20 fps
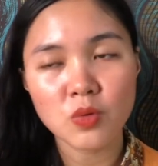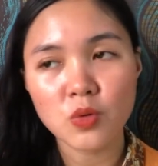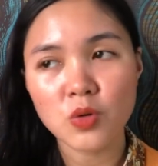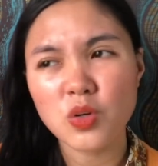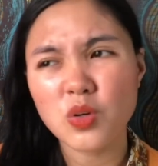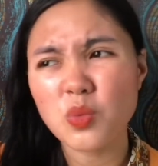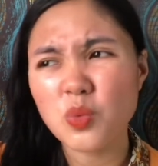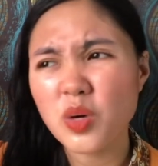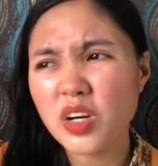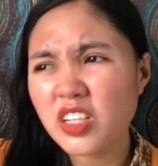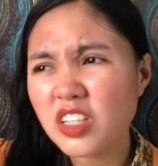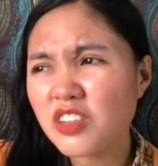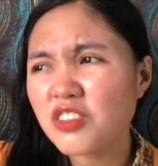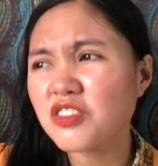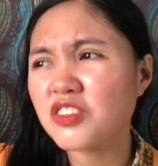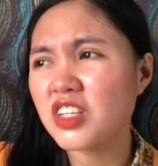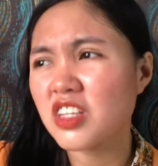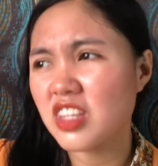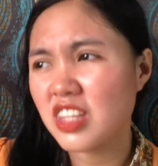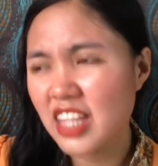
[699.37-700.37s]
or one
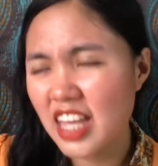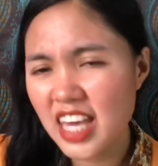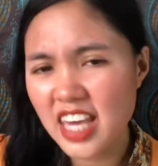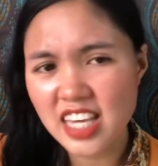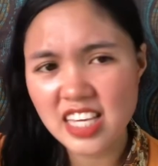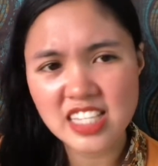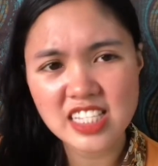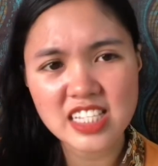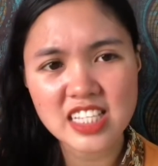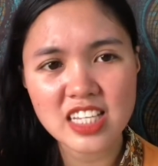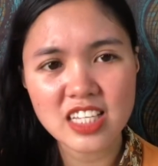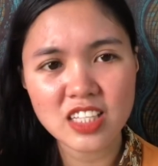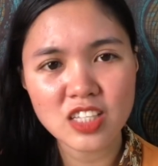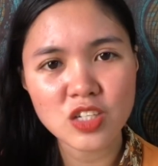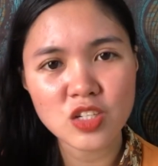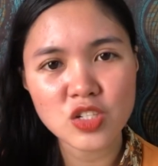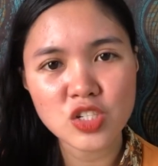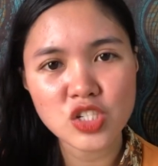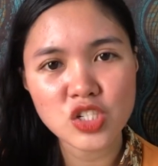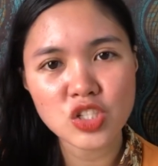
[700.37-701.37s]
of the things that
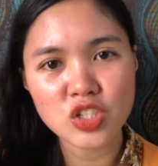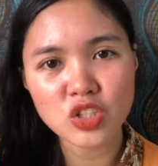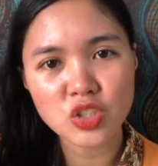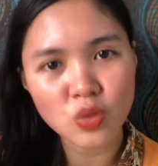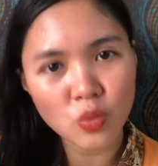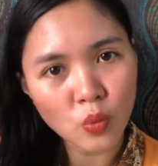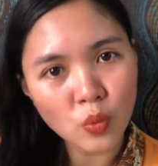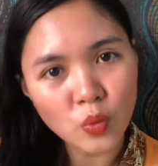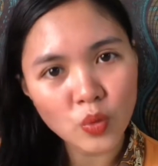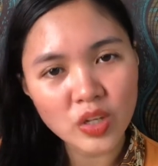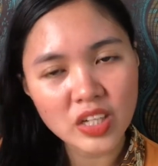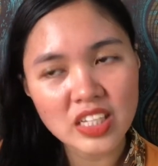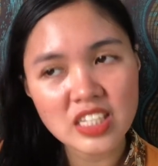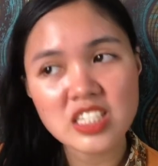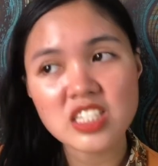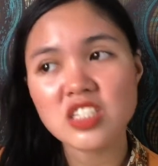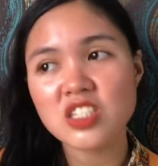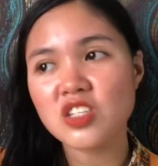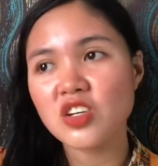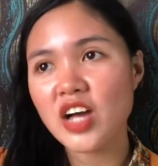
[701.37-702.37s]
you should do
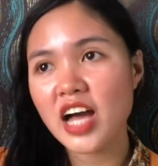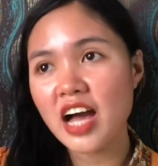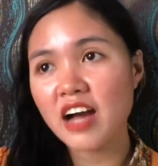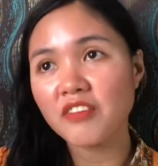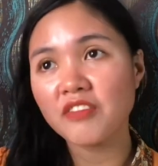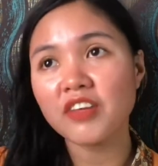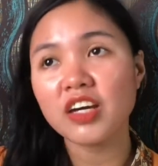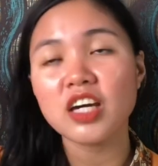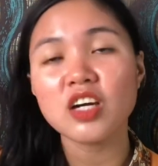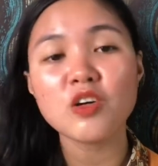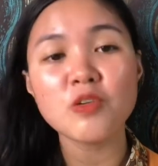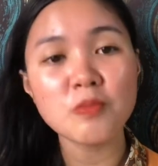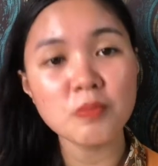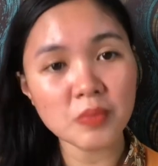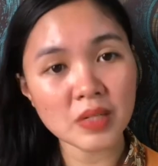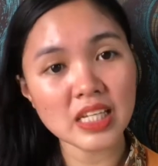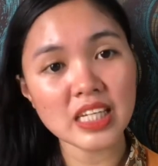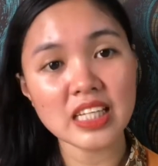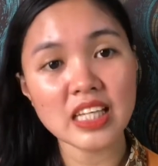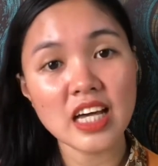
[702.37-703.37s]
is to have a
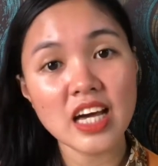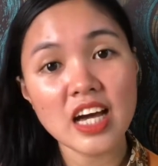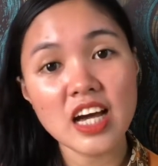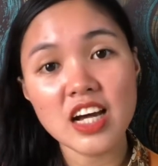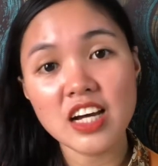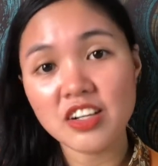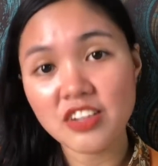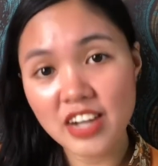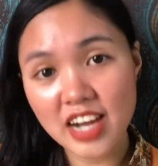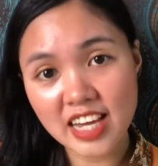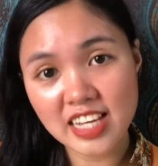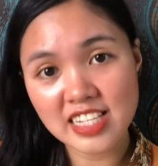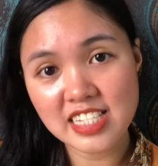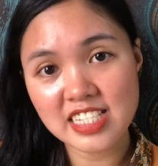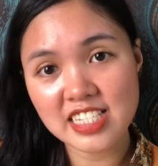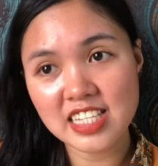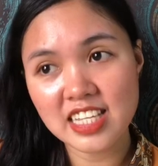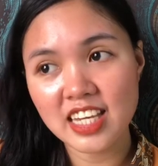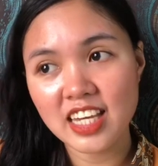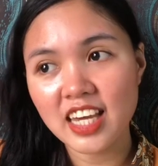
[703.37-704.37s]
complete
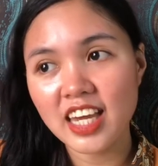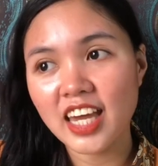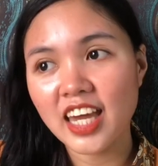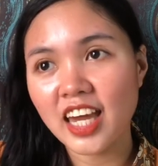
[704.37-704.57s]
rest.